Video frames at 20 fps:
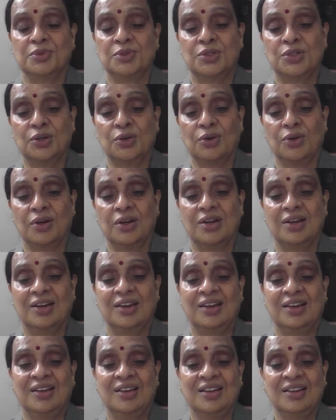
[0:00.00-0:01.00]
dog
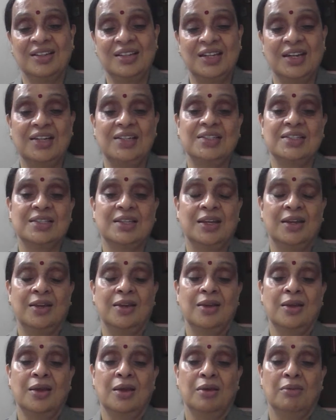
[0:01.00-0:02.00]
dies there
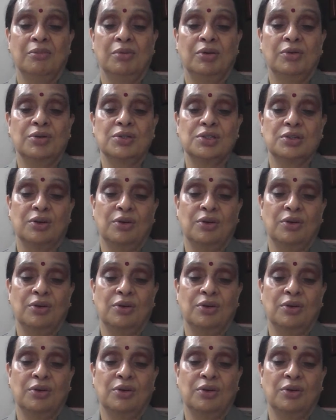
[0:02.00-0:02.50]
because